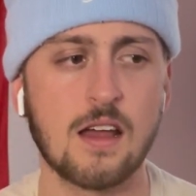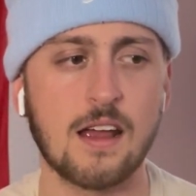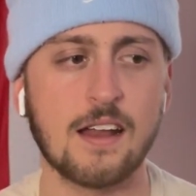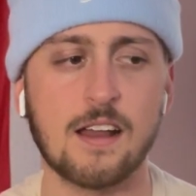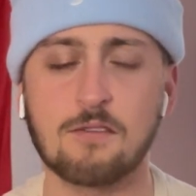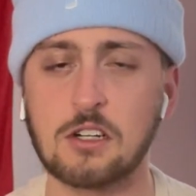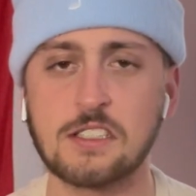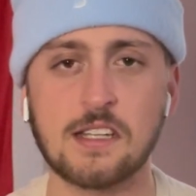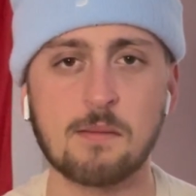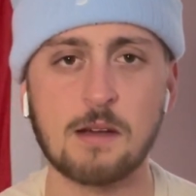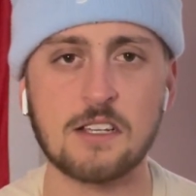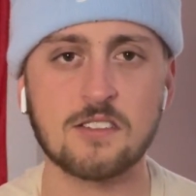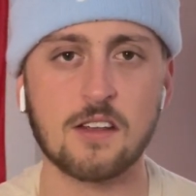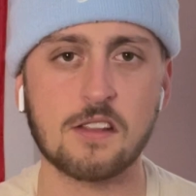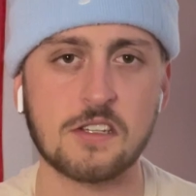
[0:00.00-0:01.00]
And every time
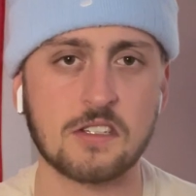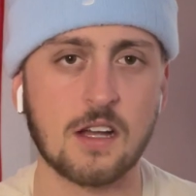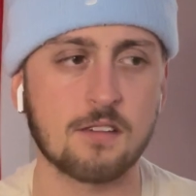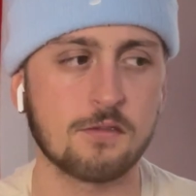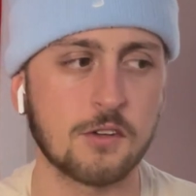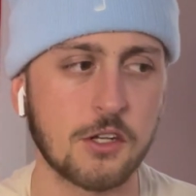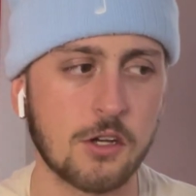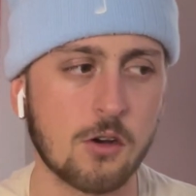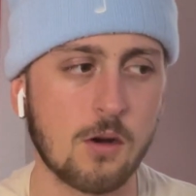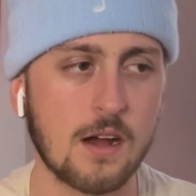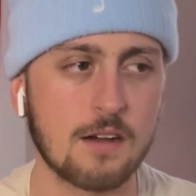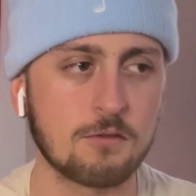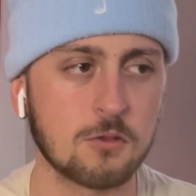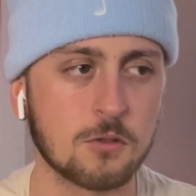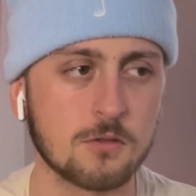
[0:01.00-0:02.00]
I say this on video,
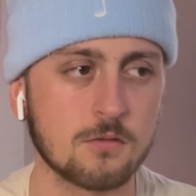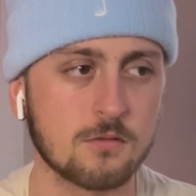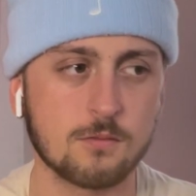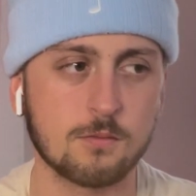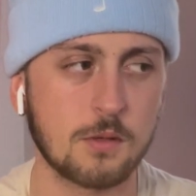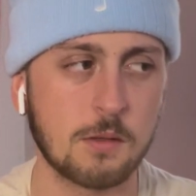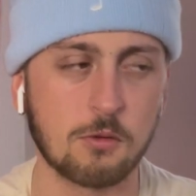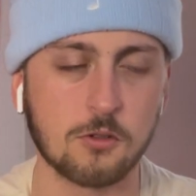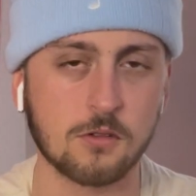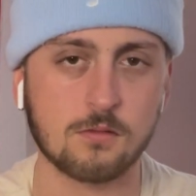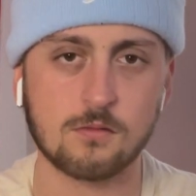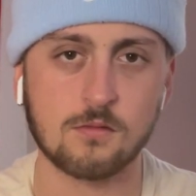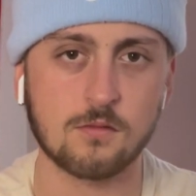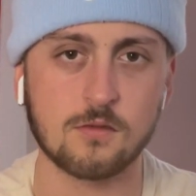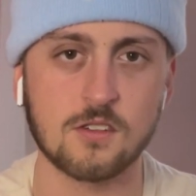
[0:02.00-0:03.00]
everyone,
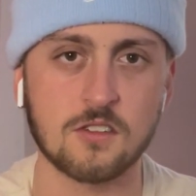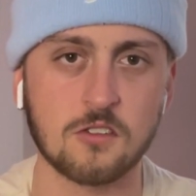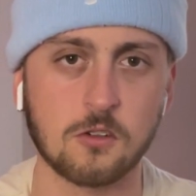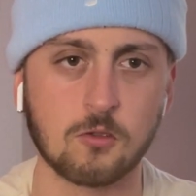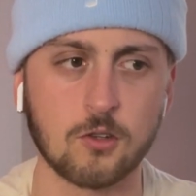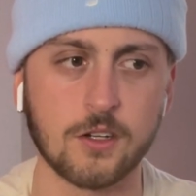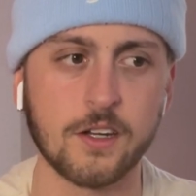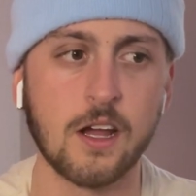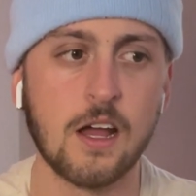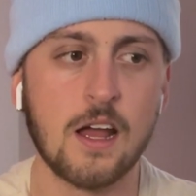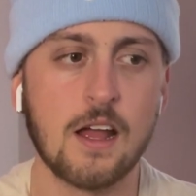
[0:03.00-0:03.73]
people disagree.